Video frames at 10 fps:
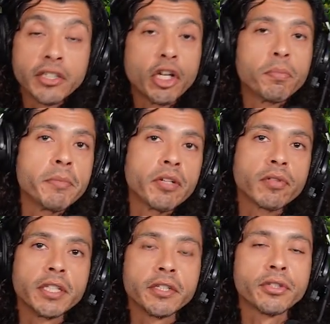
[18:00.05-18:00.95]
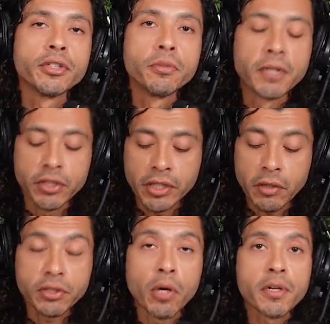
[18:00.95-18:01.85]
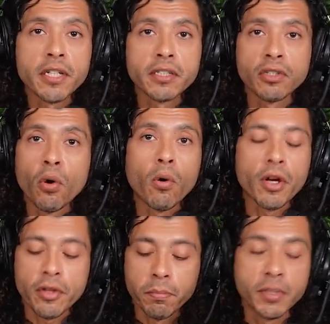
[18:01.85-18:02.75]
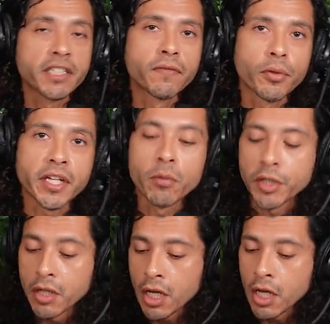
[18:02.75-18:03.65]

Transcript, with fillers: I think dopamine really is too, but serotonin is this whole other blissful thing.